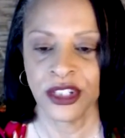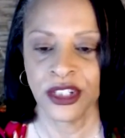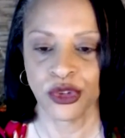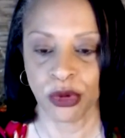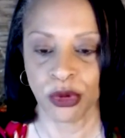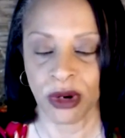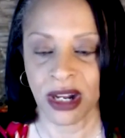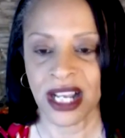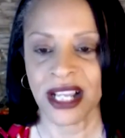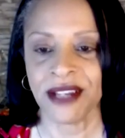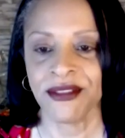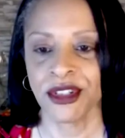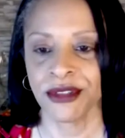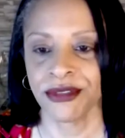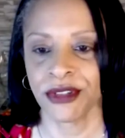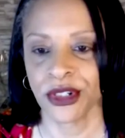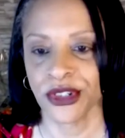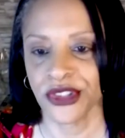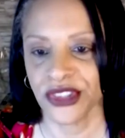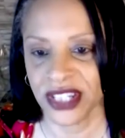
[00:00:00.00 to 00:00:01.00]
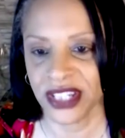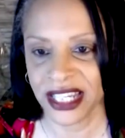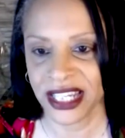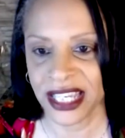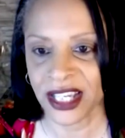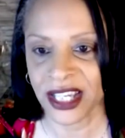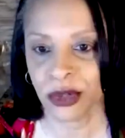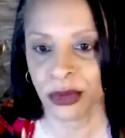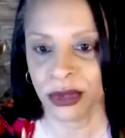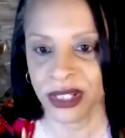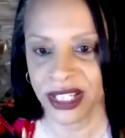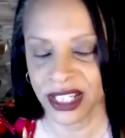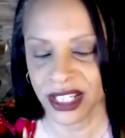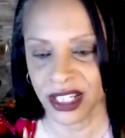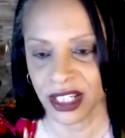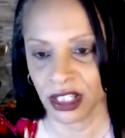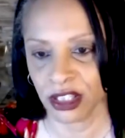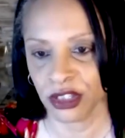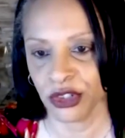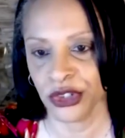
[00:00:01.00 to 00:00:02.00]
drive diversity, equity, and
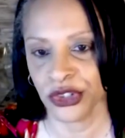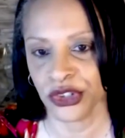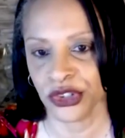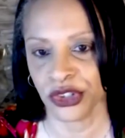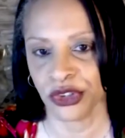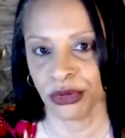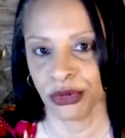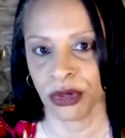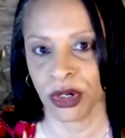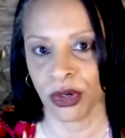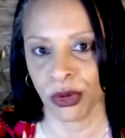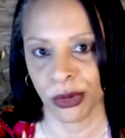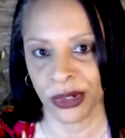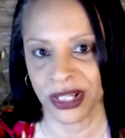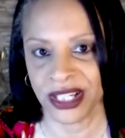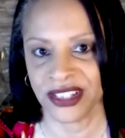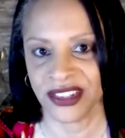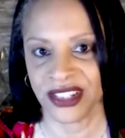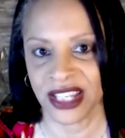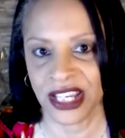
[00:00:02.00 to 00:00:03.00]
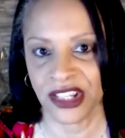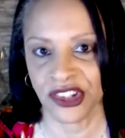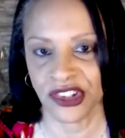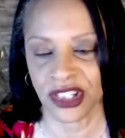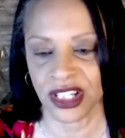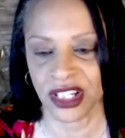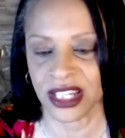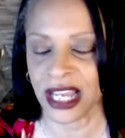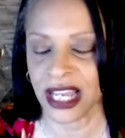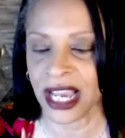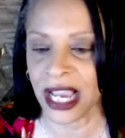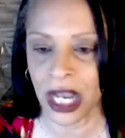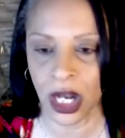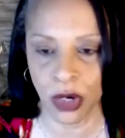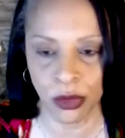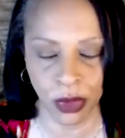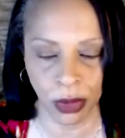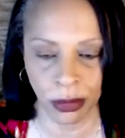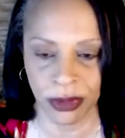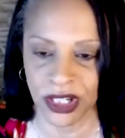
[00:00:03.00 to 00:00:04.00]
inclusion through our organization, and
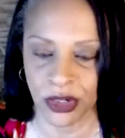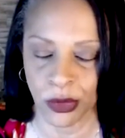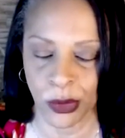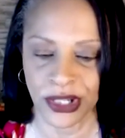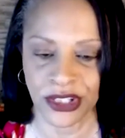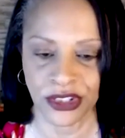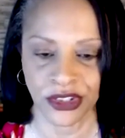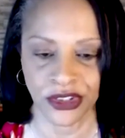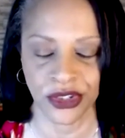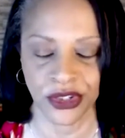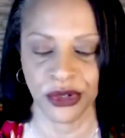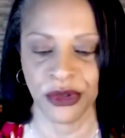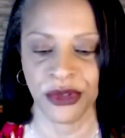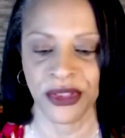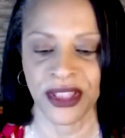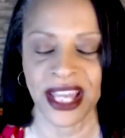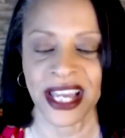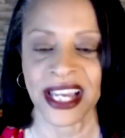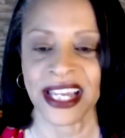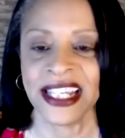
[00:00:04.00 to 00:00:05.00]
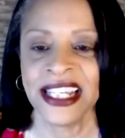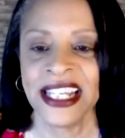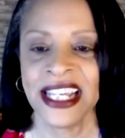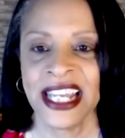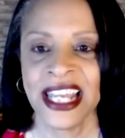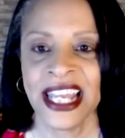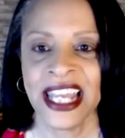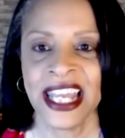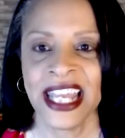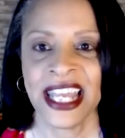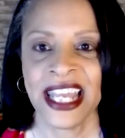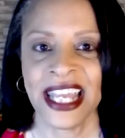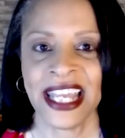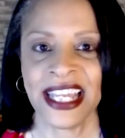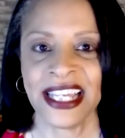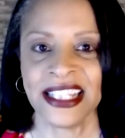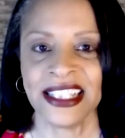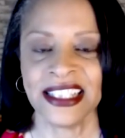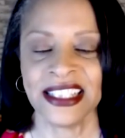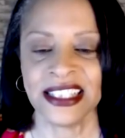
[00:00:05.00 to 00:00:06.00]
how were we going to do that?
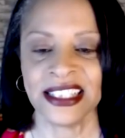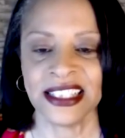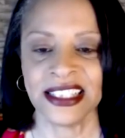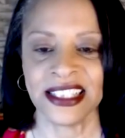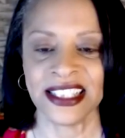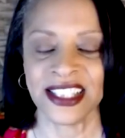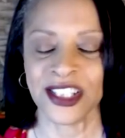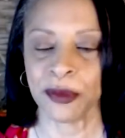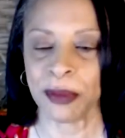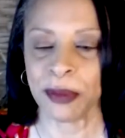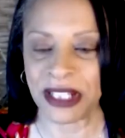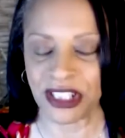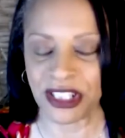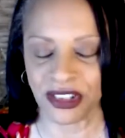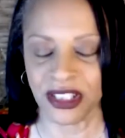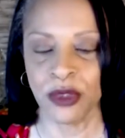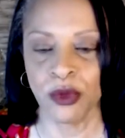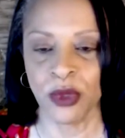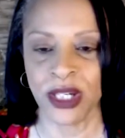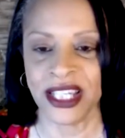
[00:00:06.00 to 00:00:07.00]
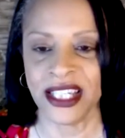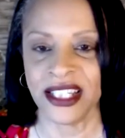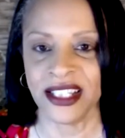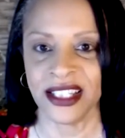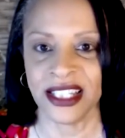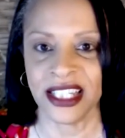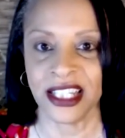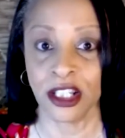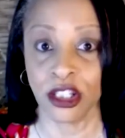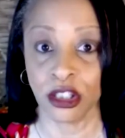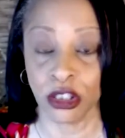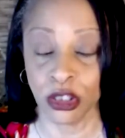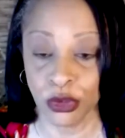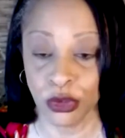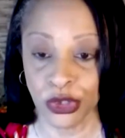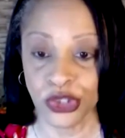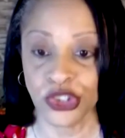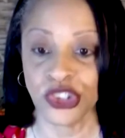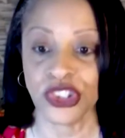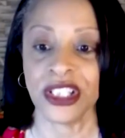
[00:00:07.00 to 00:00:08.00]
And especially when
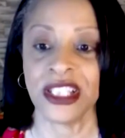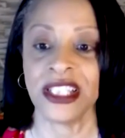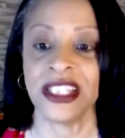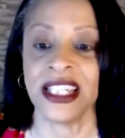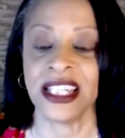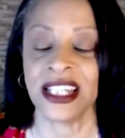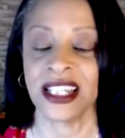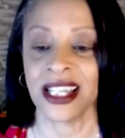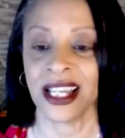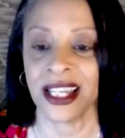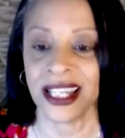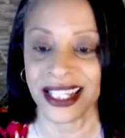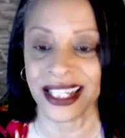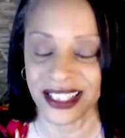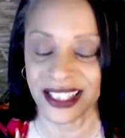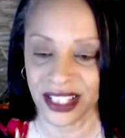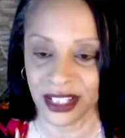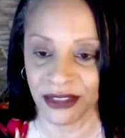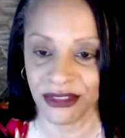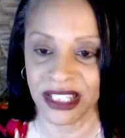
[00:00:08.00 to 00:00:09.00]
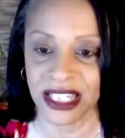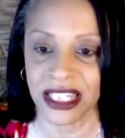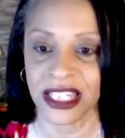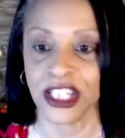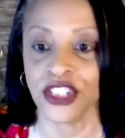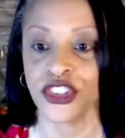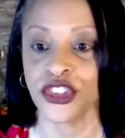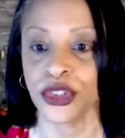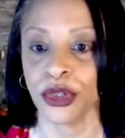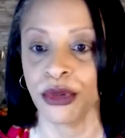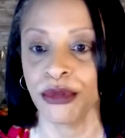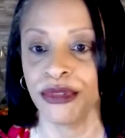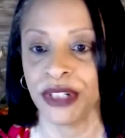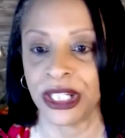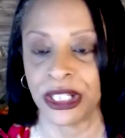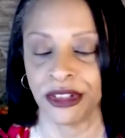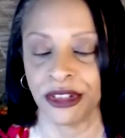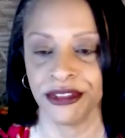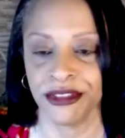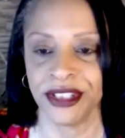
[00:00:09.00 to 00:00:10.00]
inclusion and connectivity is so
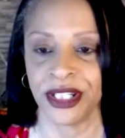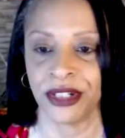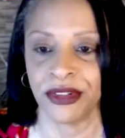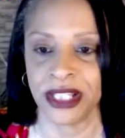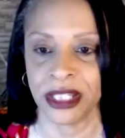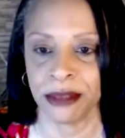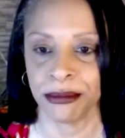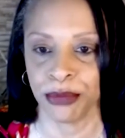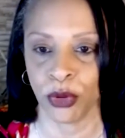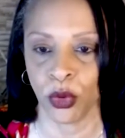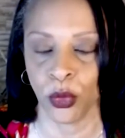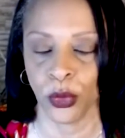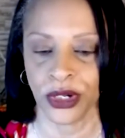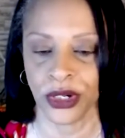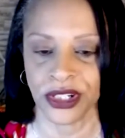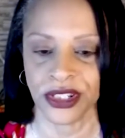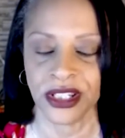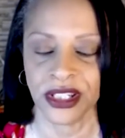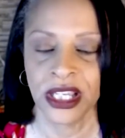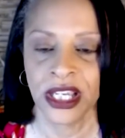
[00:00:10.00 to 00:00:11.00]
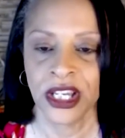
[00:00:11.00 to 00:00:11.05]
very, very important